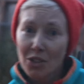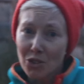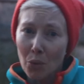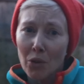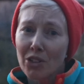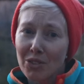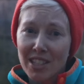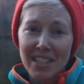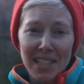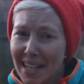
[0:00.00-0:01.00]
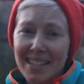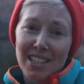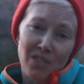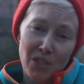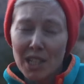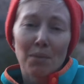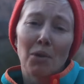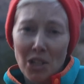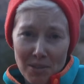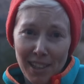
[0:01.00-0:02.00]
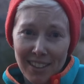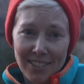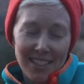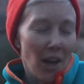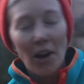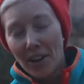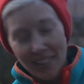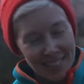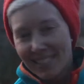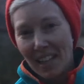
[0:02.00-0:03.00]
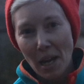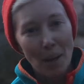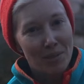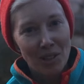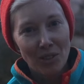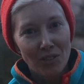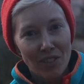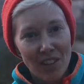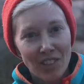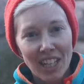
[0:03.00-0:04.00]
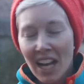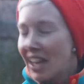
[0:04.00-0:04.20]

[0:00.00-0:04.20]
So we're using Dandy's vegan marshmallows, our absolute favorite.